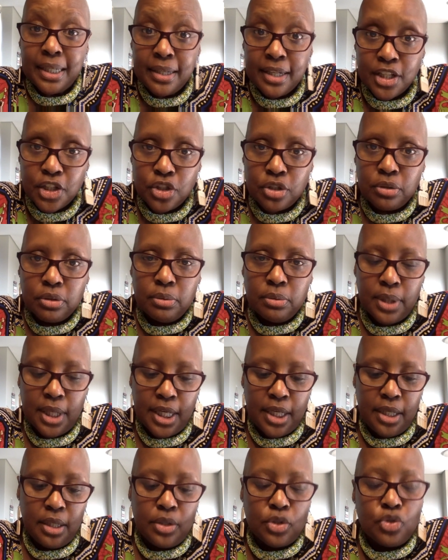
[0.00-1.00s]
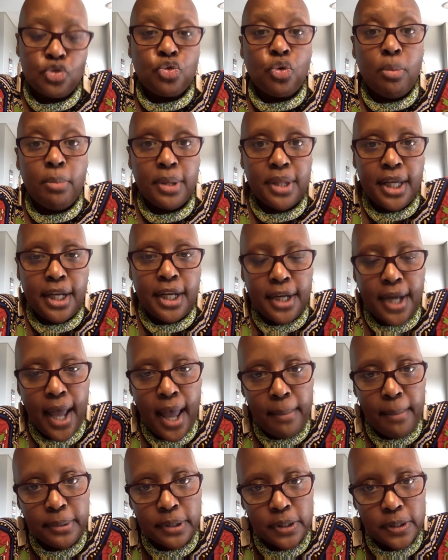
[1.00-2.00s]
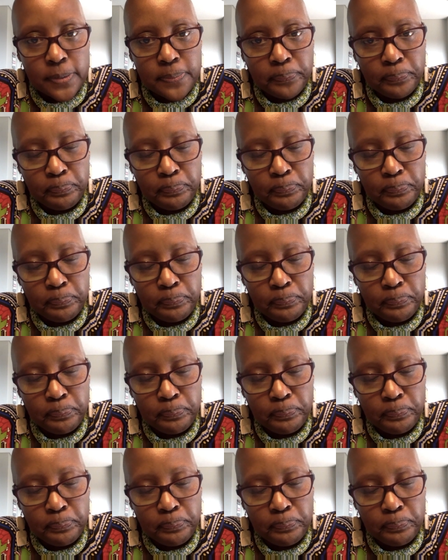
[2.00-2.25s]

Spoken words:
initial trauma that had happened.